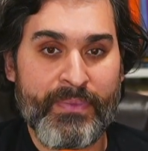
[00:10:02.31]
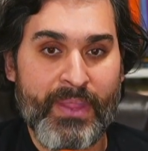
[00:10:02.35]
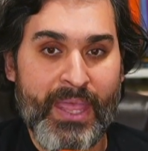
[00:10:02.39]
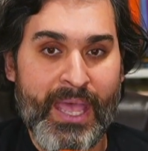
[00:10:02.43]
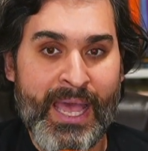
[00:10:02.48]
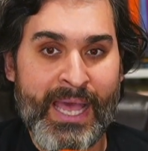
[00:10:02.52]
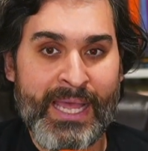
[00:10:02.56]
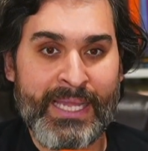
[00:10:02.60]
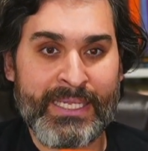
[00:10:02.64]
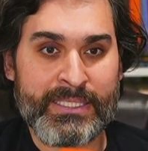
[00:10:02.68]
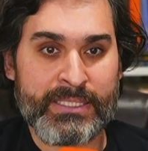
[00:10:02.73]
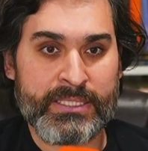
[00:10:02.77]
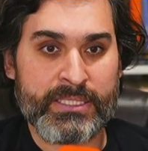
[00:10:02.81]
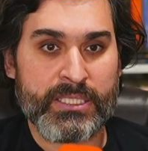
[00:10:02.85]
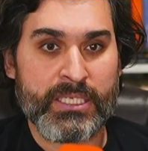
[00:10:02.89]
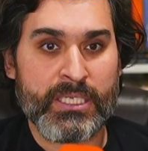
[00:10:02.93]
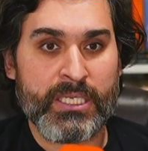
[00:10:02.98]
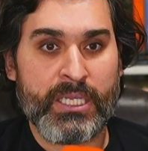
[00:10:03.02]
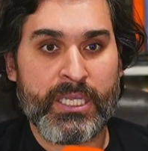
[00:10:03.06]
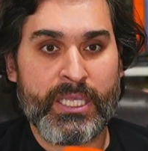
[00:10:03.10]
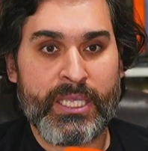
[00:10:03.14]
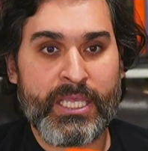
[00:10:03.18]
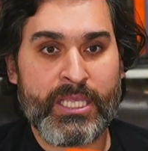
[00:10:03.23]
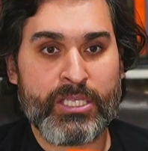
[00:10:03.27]
And
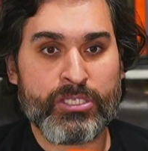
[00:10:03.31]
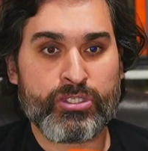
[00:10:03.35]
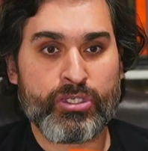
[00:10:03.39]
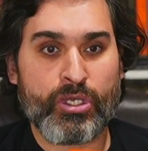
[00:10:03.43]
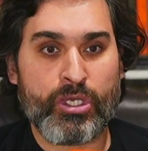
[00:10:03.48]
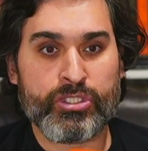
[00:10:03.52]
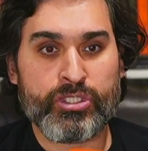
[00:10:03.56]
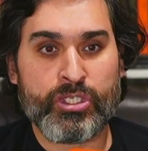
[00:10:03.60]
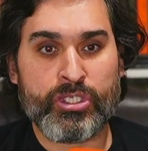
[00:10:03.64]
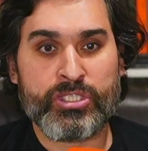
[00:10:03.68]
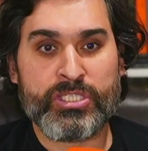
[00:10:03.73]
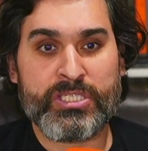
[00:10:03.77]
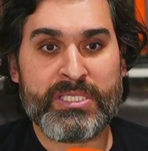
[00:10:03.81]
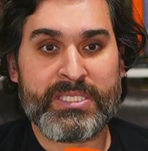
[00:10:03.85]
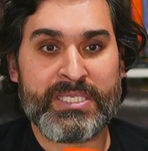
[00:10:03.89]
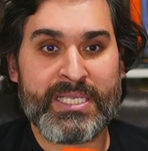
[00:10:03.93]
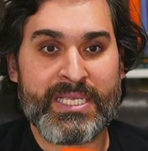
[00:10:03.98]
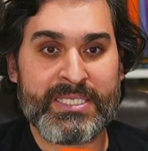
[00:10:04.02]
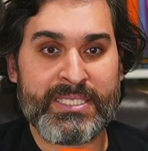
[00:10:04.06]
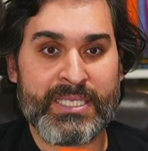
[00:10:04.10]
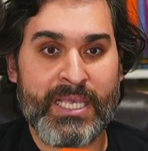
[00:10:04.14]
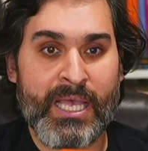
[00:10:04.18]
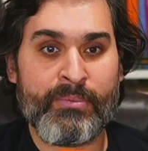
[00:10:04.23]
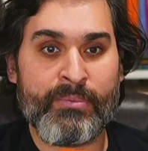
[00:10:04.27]
here Scott Johnson
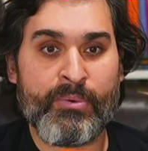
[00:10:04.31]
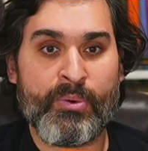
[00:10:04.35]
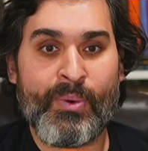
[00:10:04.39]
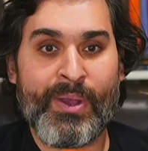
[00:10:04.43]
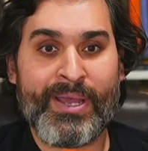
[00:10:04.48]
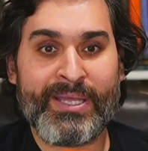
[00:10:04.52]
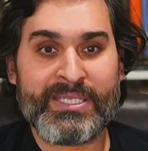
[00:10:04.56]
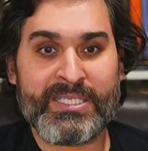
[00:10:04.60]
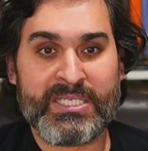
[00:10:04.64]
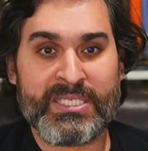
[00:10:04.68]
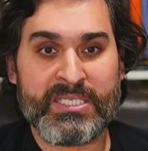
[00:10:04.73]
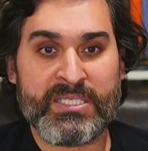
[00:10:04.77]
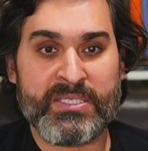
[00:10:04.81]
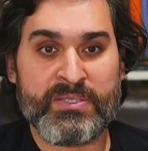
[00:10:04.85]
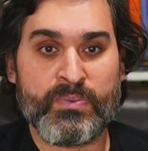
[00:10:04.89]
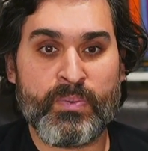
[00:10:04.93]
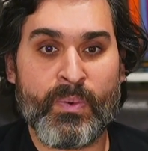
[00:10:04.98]
says, I'm aware this is